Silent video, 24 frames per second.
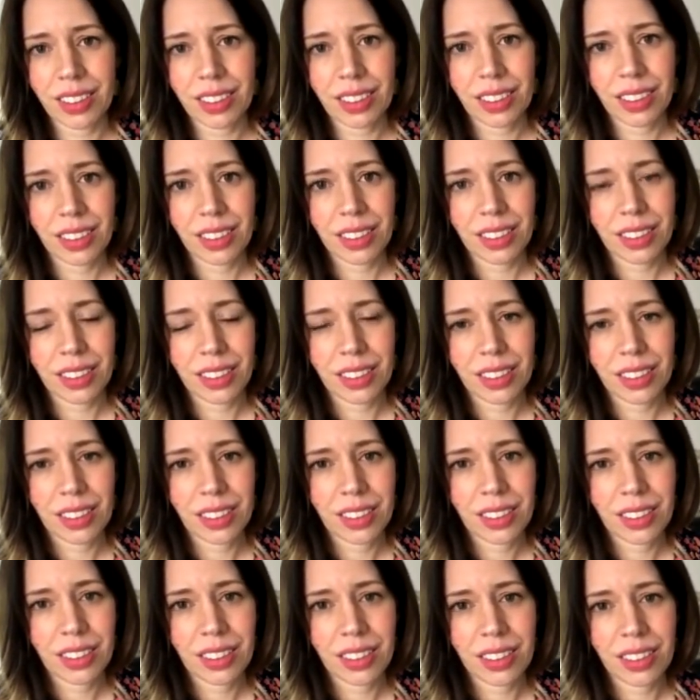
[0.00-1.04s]

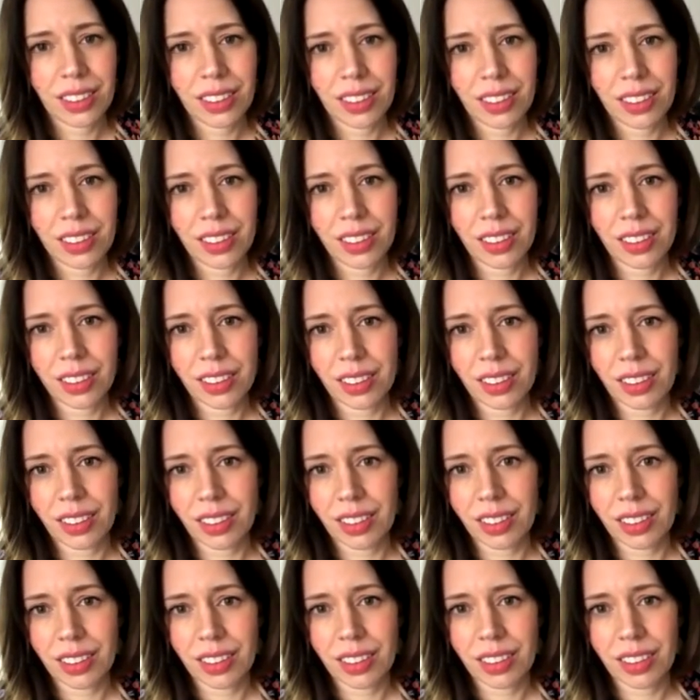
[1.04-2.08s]

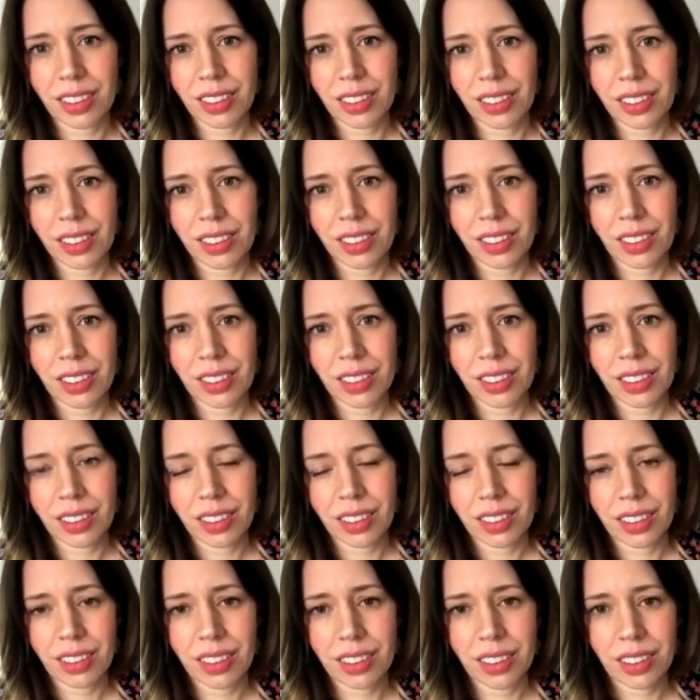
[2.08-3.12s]

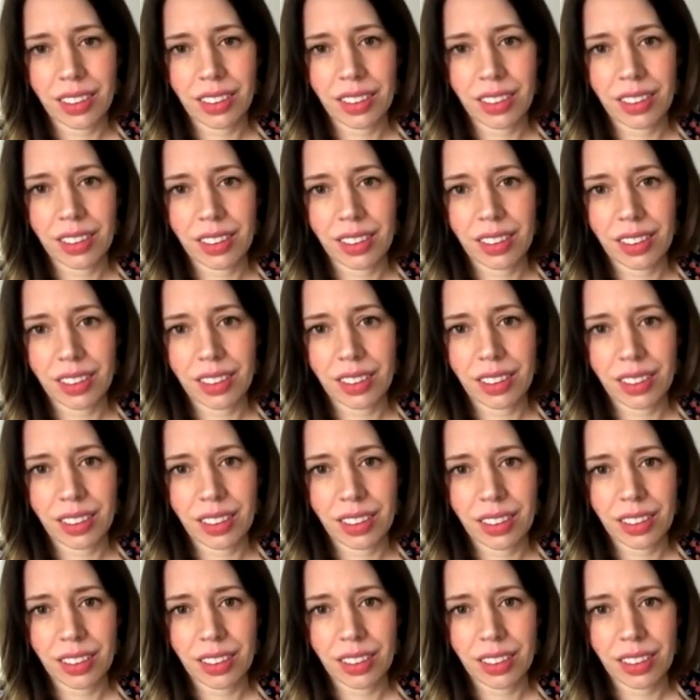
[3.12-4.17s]

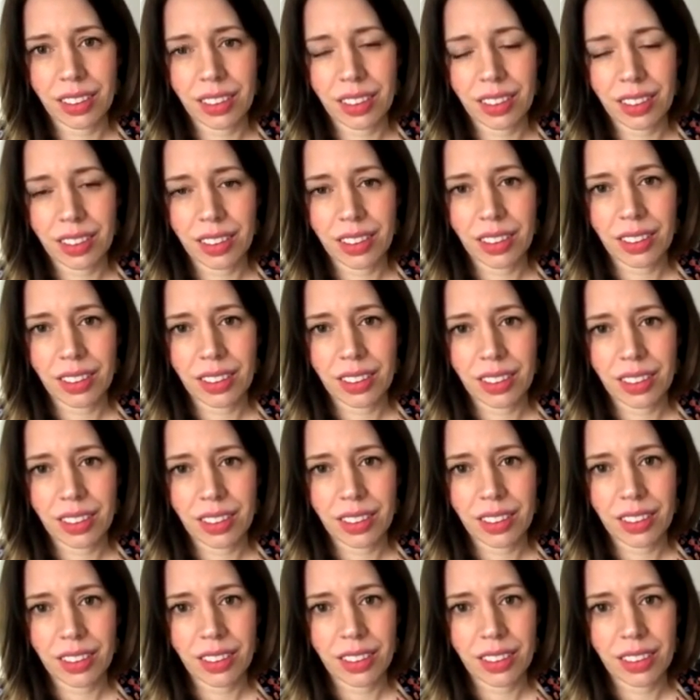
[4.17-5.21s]

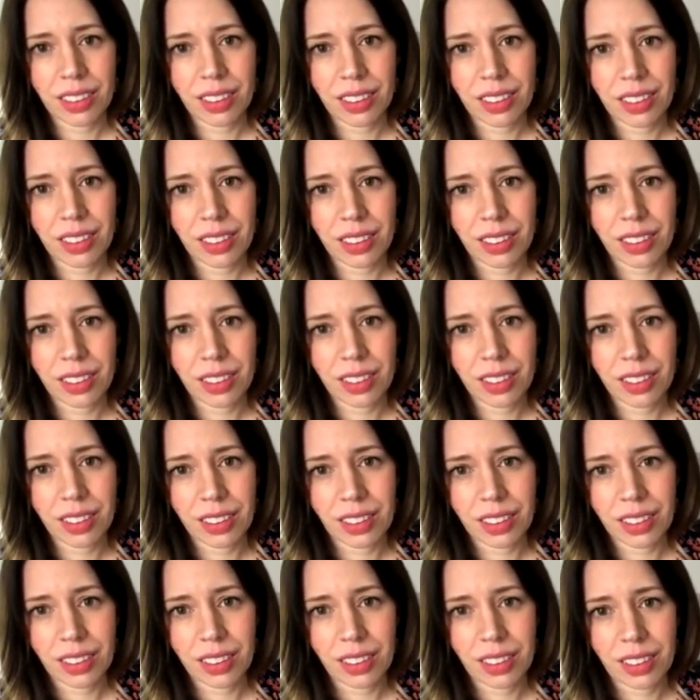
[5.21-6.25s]

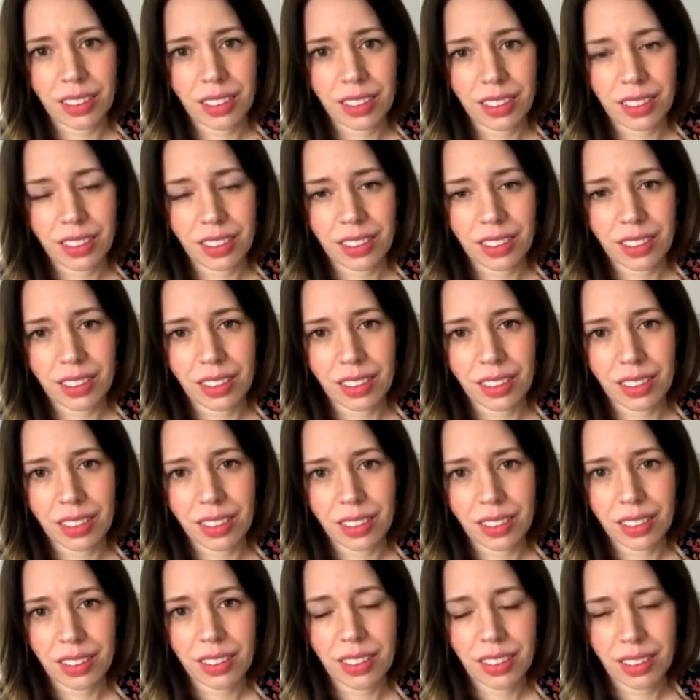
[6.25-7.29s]

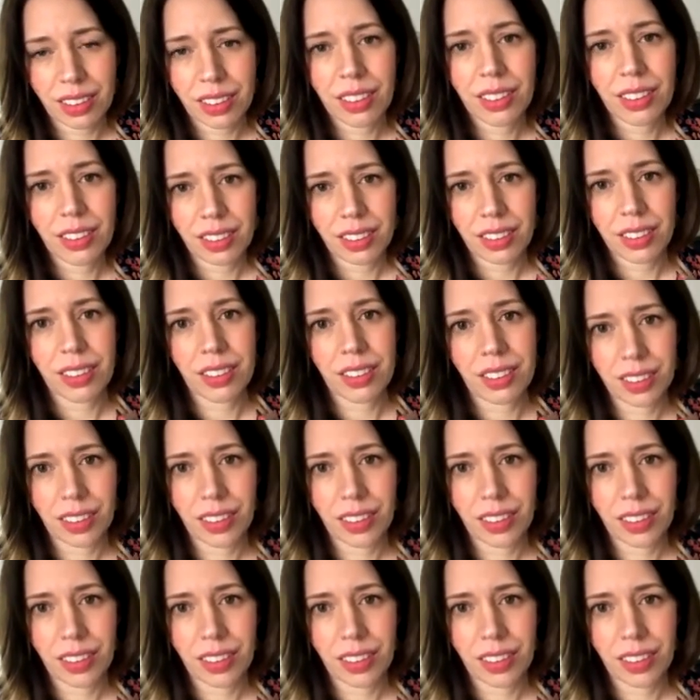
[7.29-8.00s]
(not speaking)